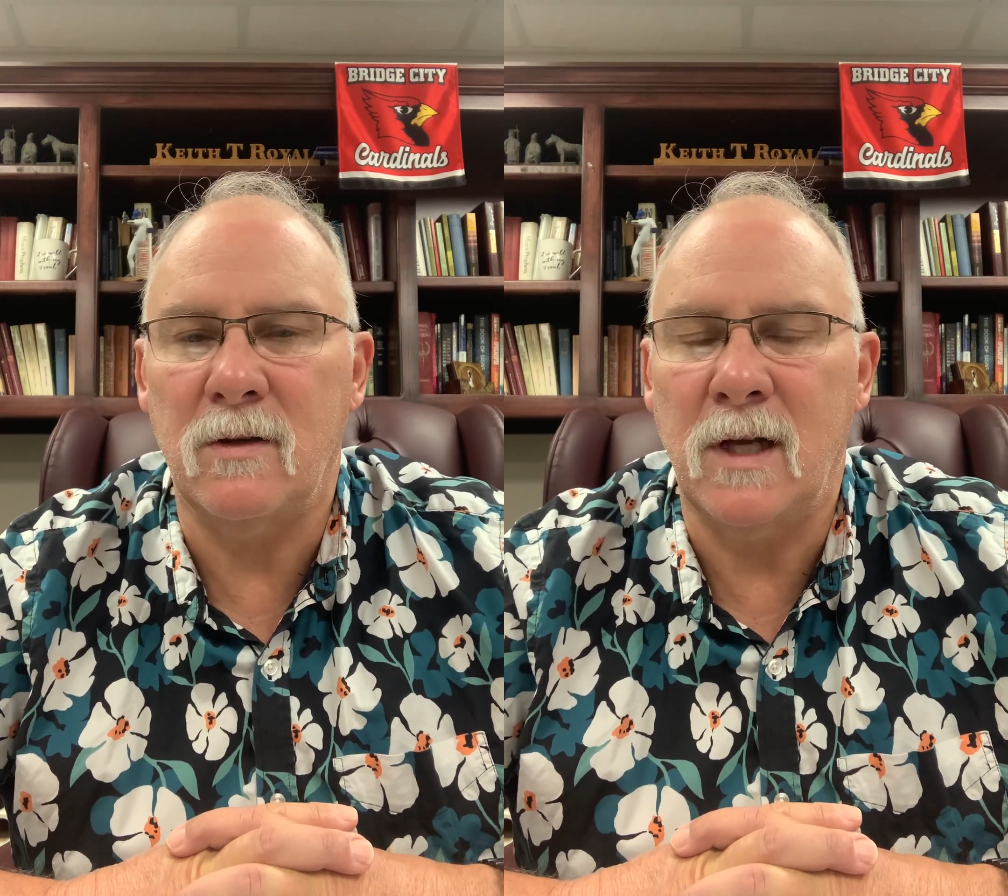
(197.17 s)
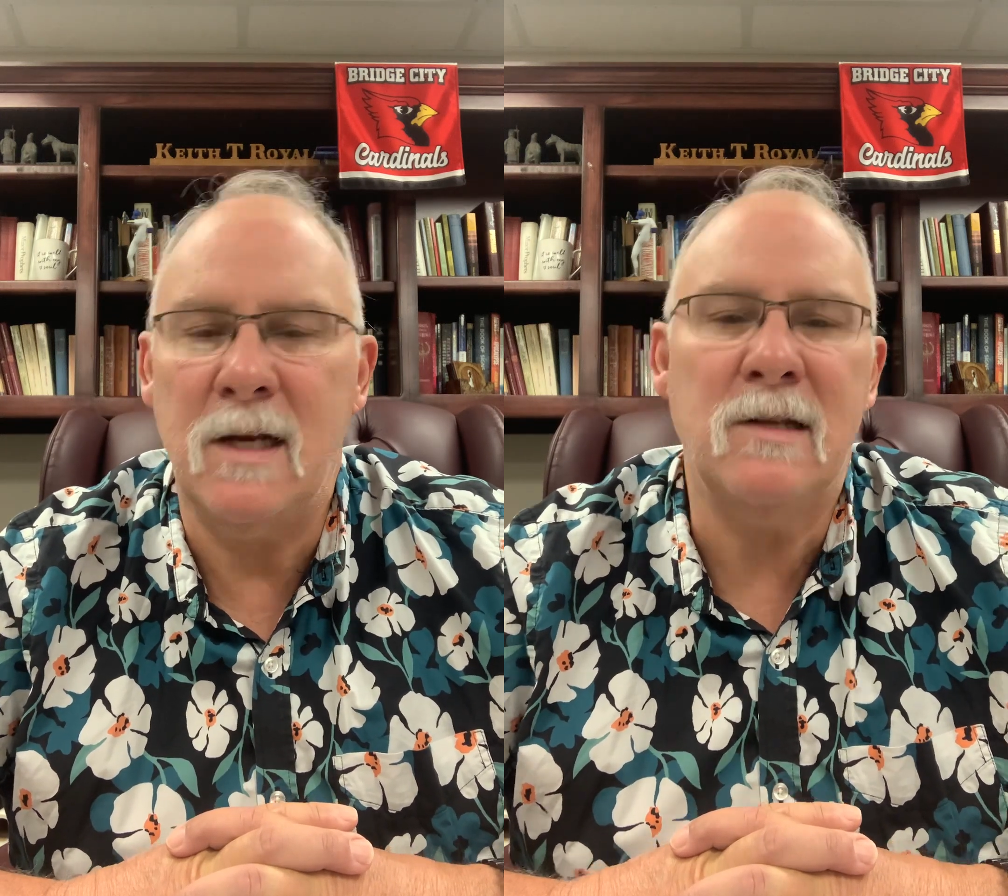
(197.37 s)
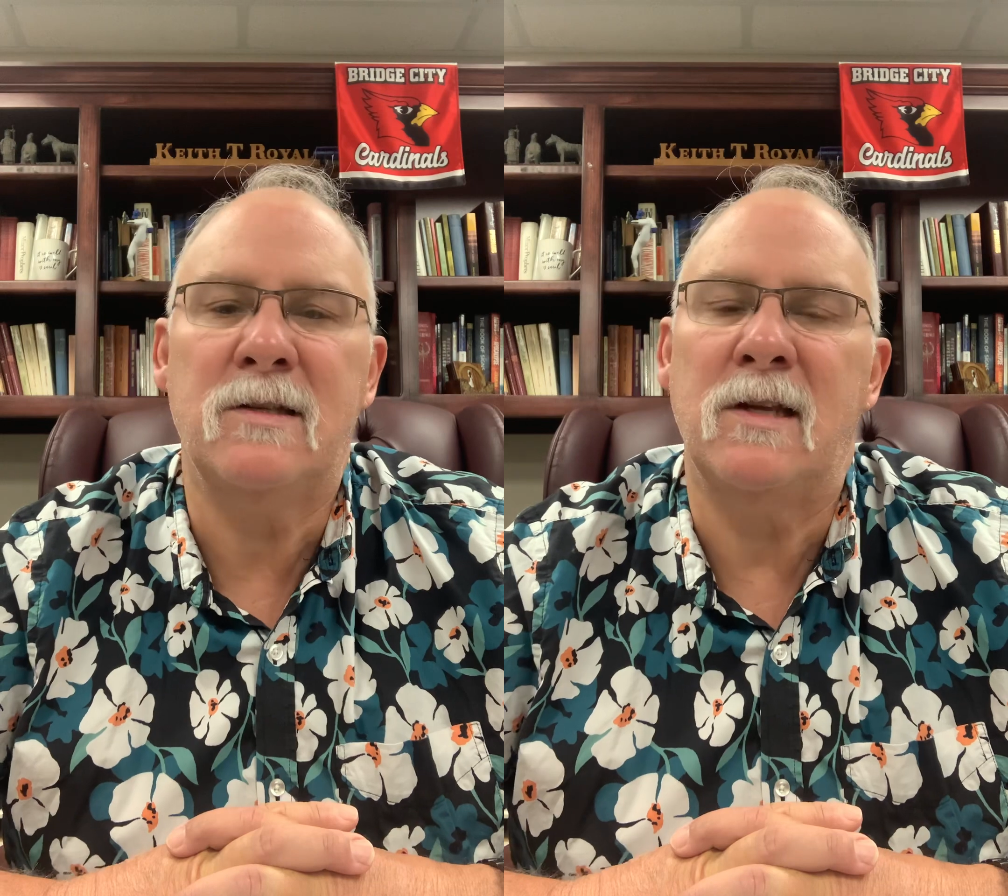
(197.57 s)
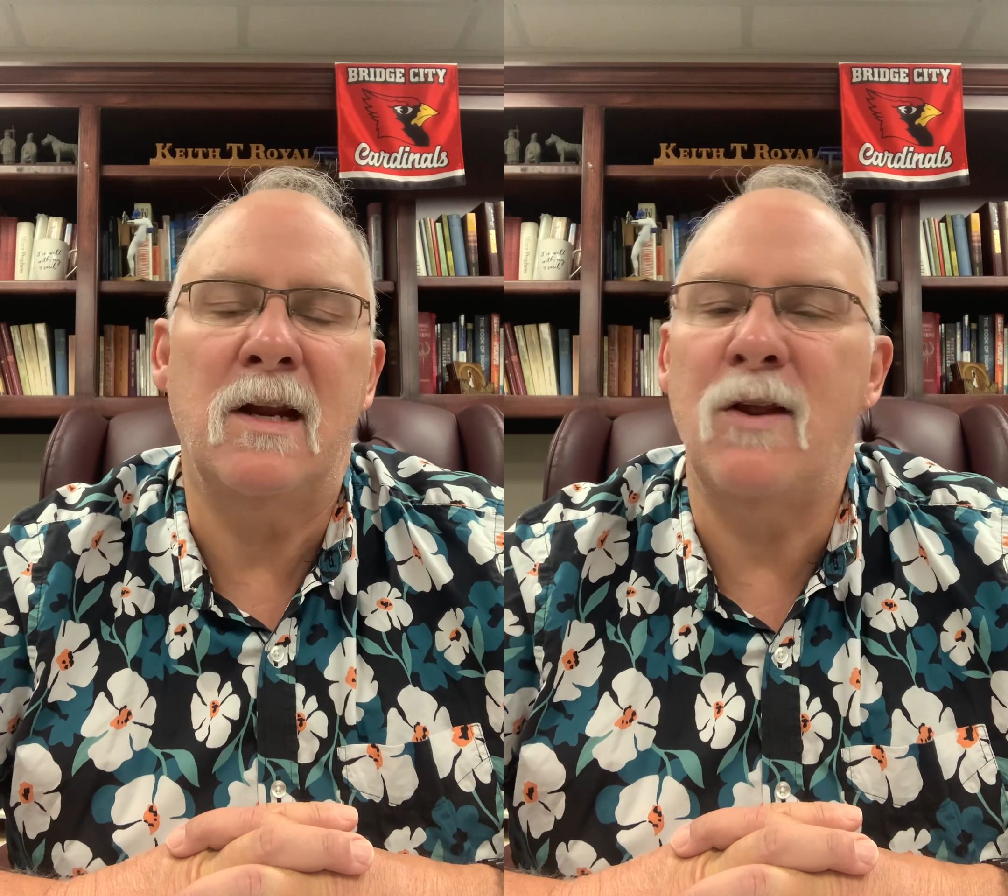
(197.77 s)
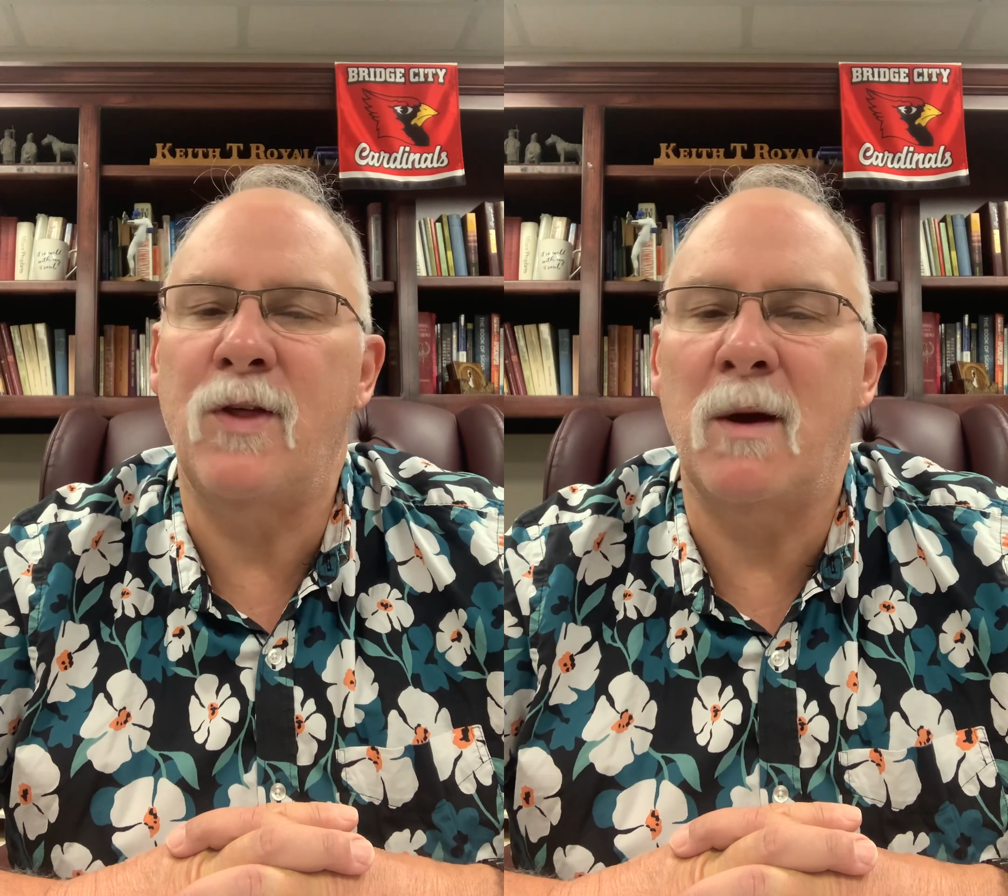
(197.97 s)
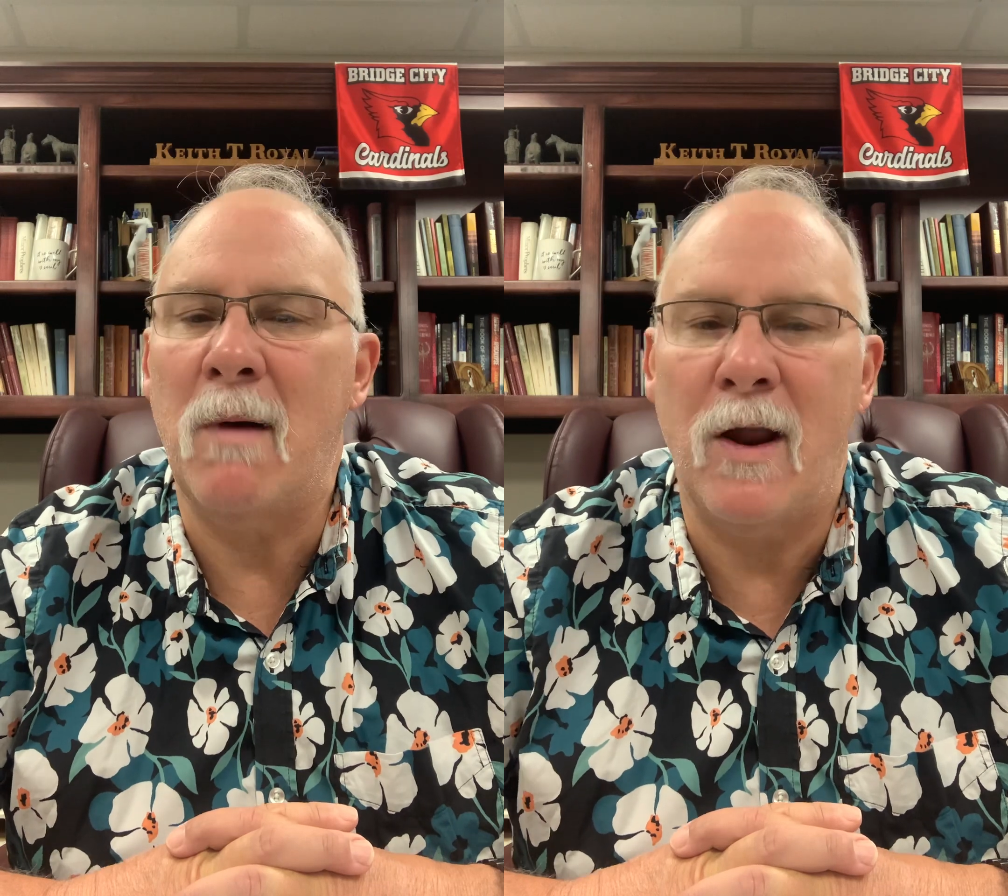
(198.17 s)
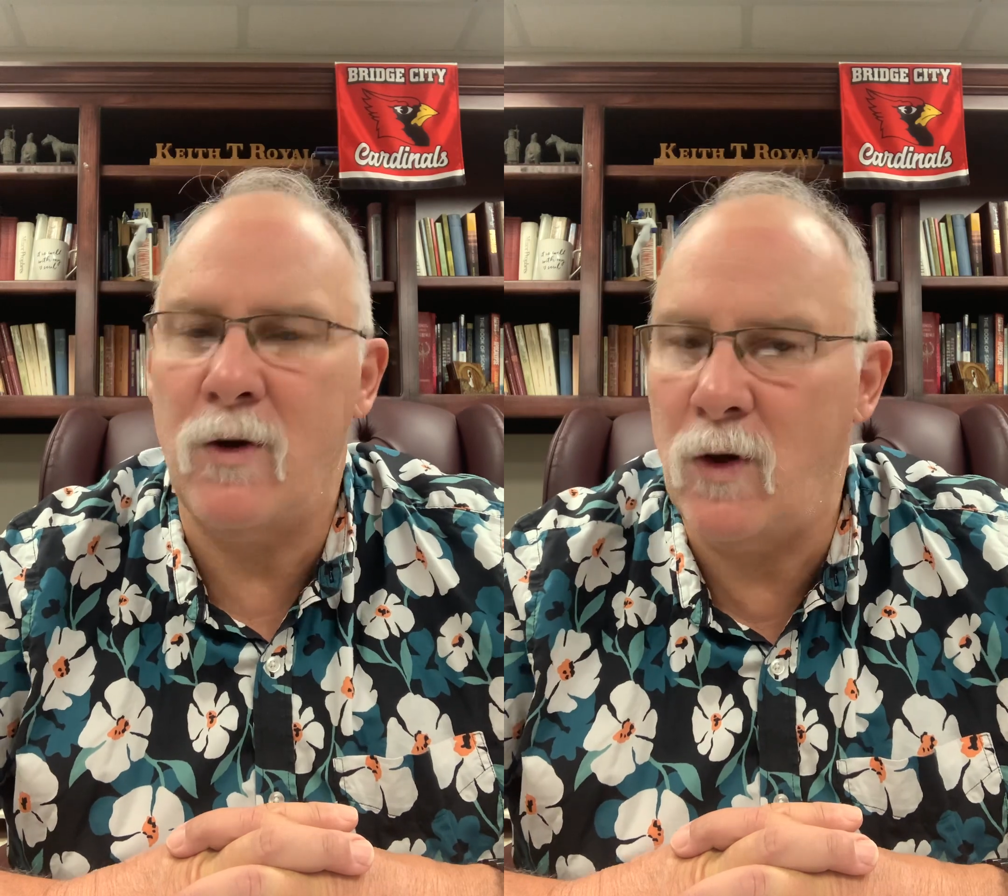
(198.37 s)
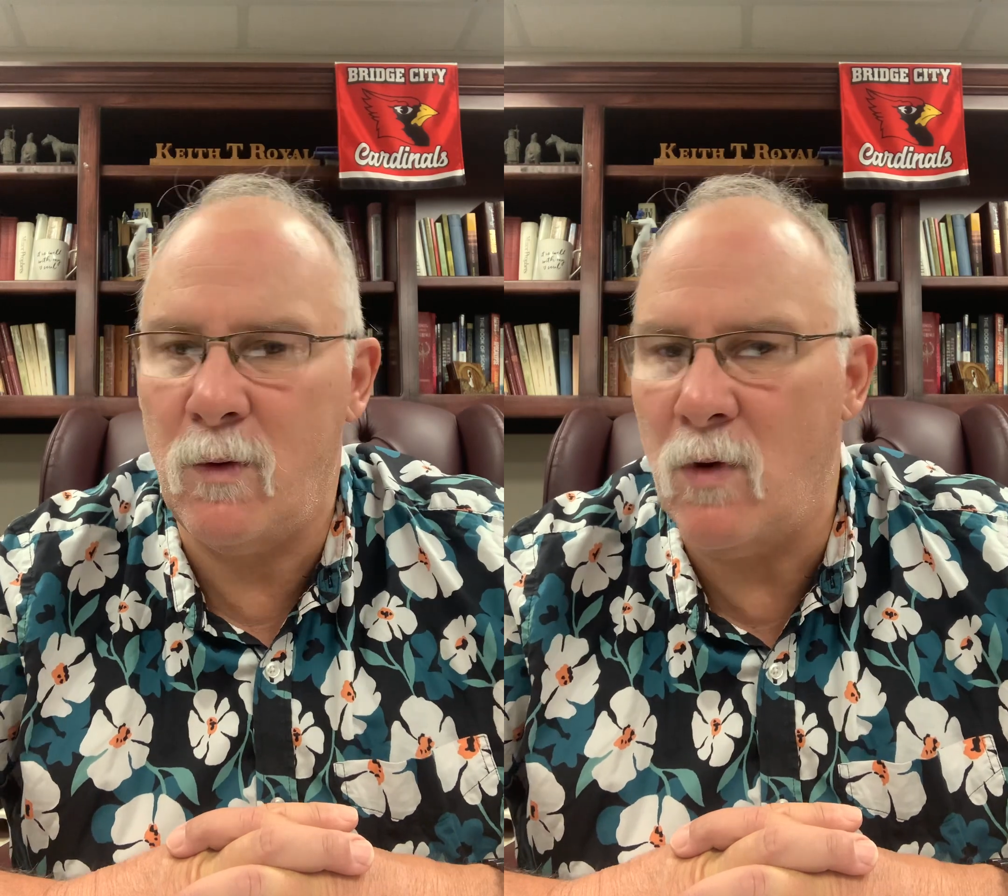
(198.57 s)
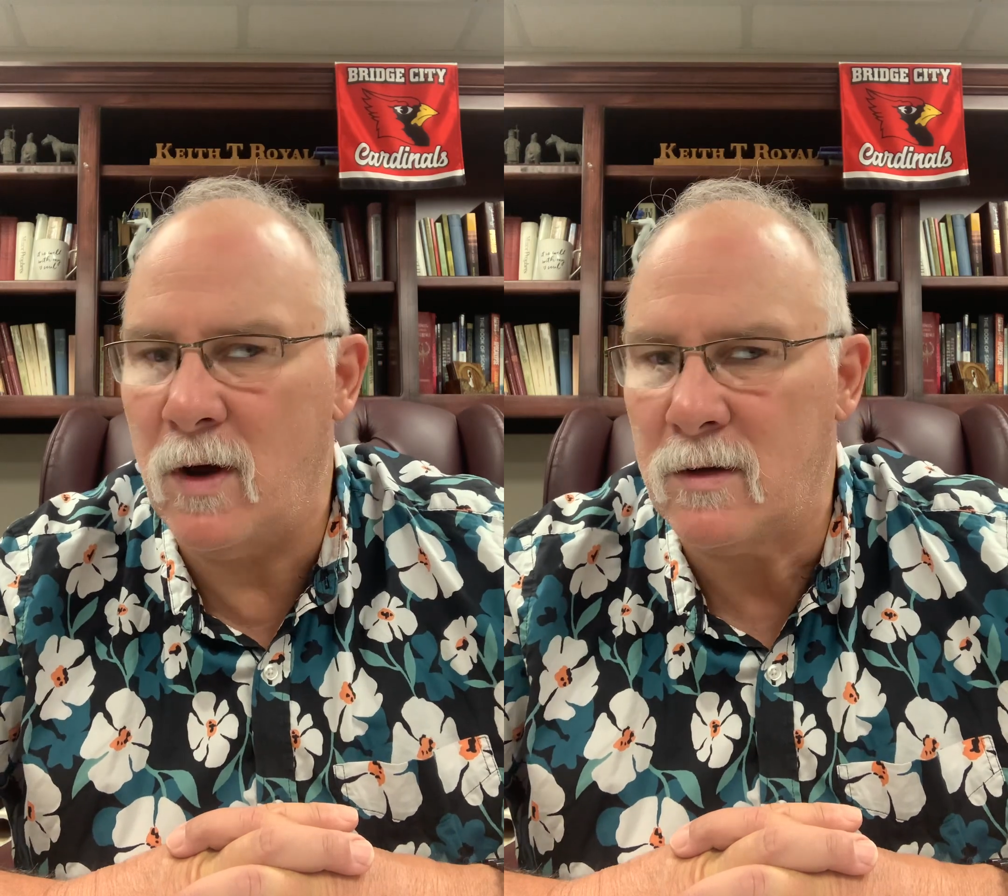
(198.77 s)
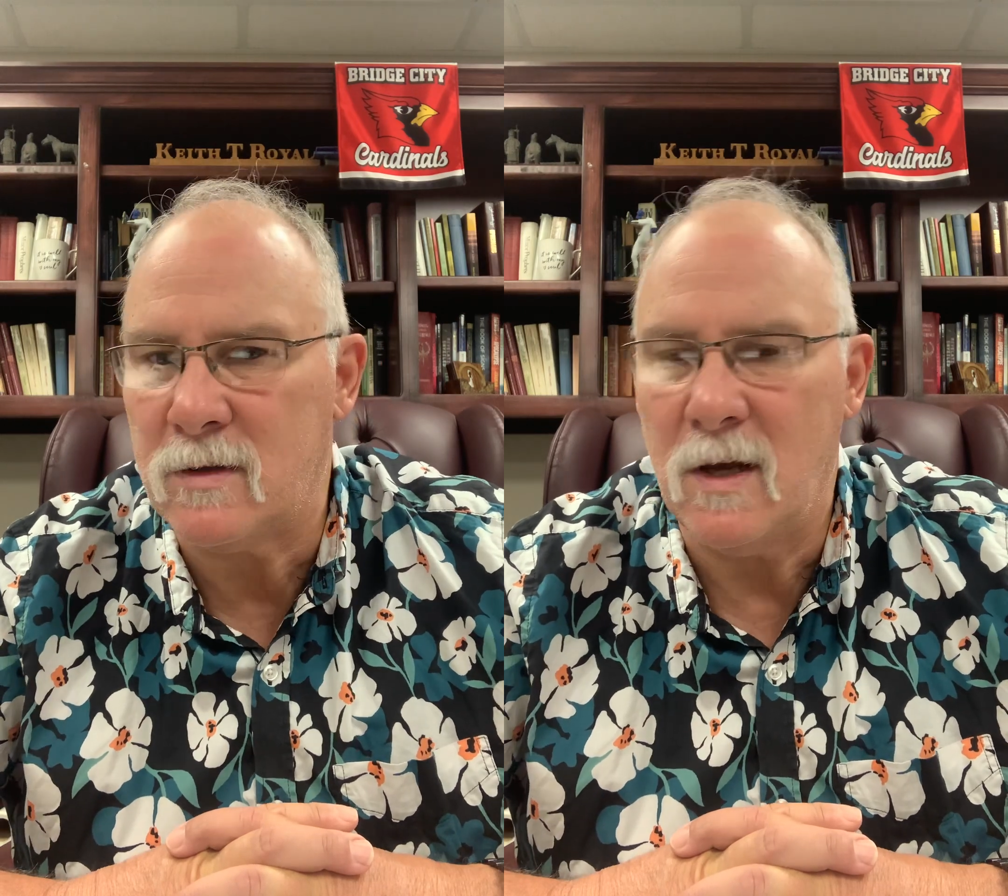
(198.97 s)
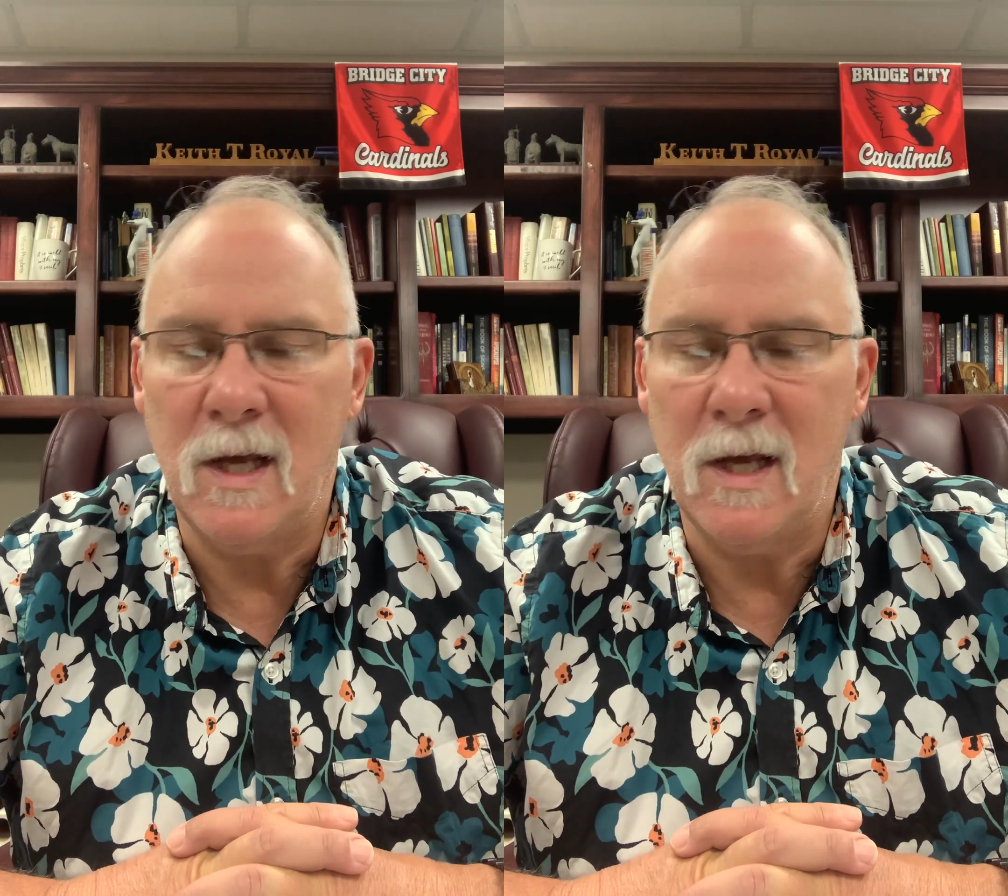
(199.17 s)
He didn't see anything about who he was.